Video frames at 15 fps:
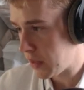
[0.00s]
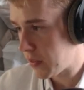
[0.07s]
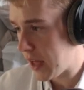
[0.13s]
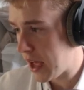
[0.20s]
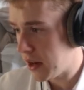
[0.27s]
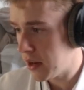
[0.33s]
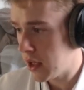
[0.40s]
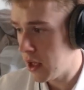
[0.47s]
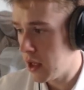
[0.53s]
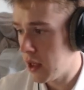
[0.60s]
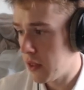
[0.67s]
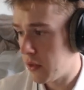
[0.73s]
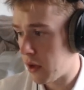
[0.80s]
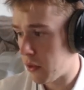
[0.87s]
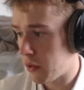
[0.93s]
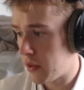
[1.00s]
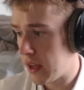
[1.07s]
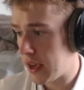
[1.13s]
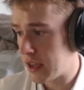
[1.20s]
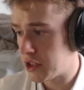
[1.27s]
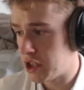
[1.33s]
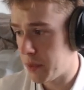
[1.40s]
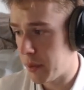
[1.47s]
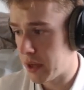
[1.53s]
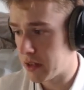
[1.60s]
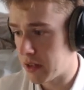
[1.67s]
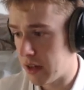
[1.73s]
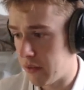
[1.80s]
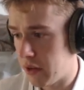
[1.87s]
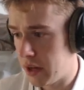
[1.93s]
Then the other thing is shipping
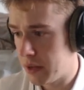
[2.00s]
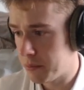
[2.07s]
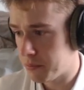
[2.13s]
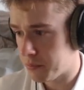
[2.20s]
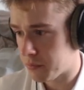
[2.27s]
and delivery.